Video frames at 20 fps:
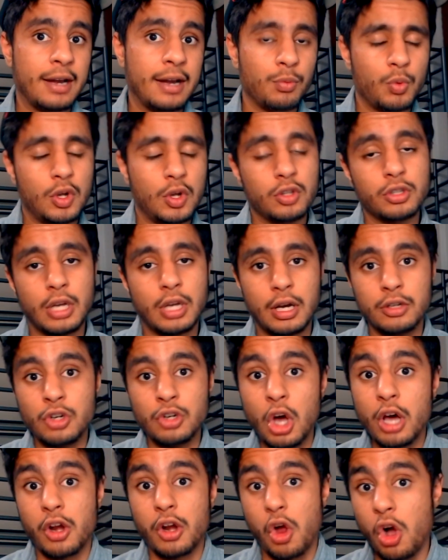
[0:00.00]
Well,
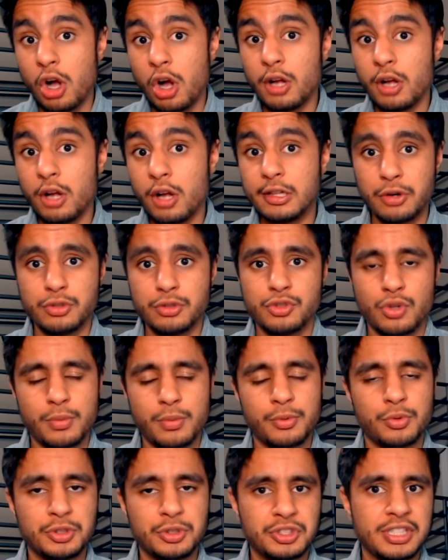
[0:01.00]
not all autosomal
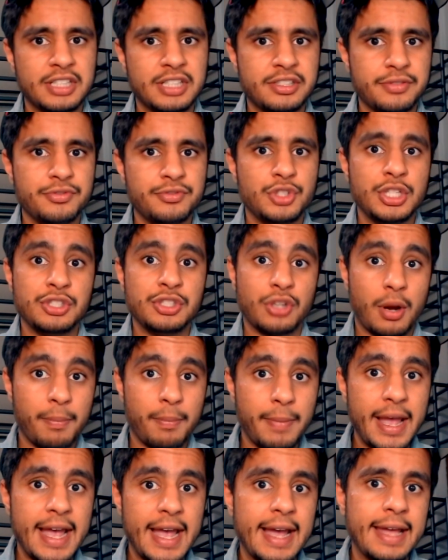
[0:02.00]
recessive genes are
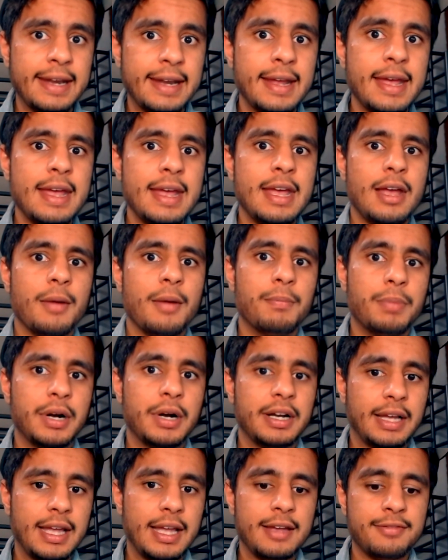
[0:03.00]
bad,
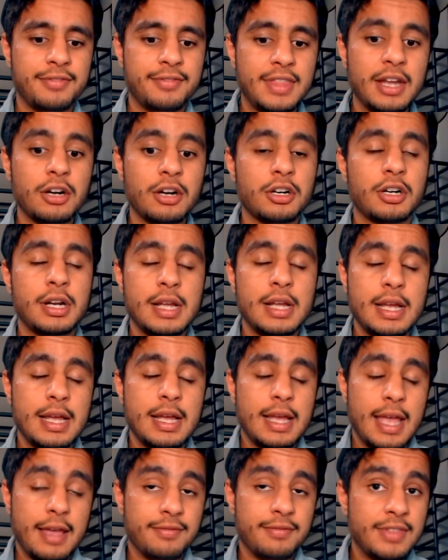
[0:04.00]
but if
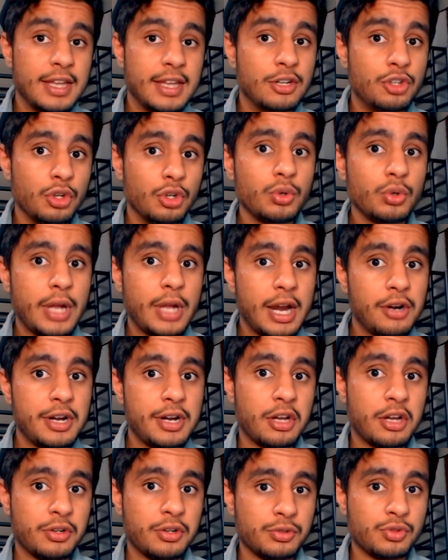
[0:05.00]
they do carry
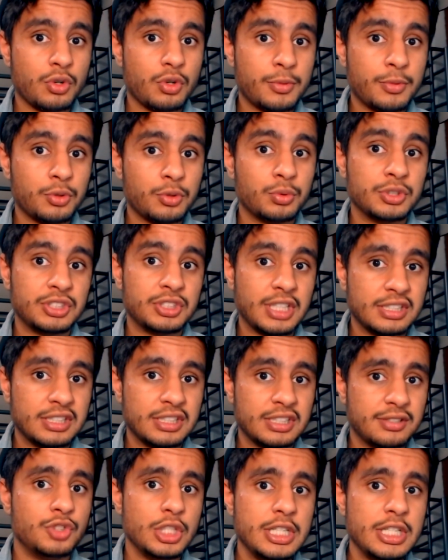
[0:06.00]
autosomal recessive
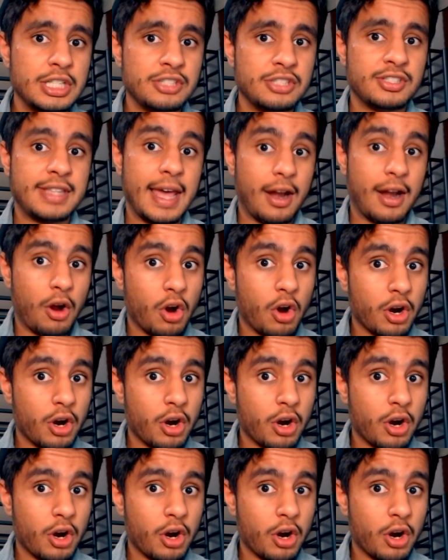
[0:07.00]
genes that are